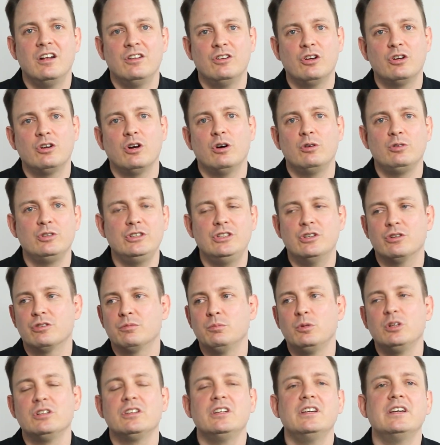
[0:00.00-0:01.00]
Not only those
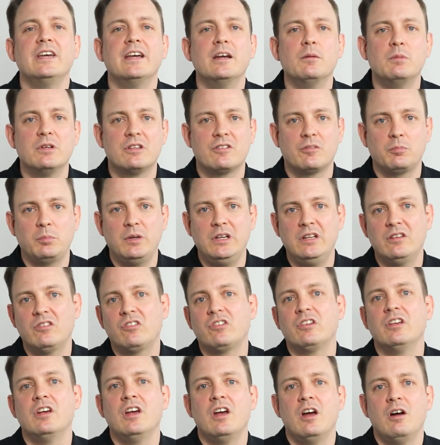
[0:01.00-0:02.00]
multi-gigabit
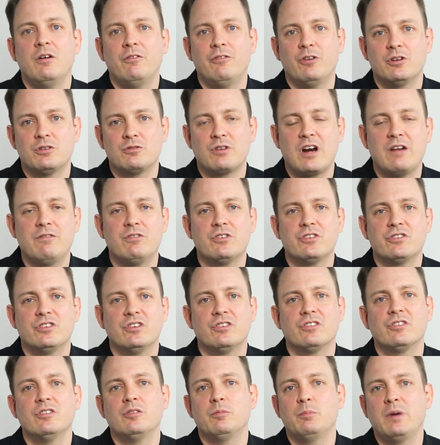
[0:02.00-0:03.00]
speeds for driver
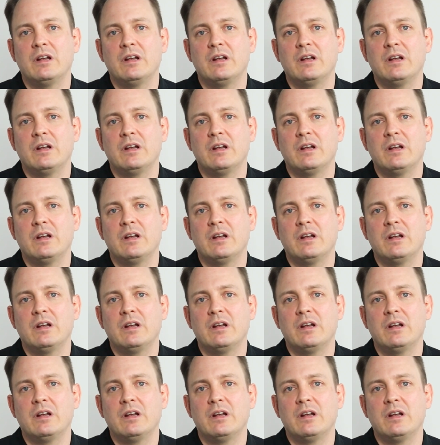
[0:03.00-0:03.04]
assistance,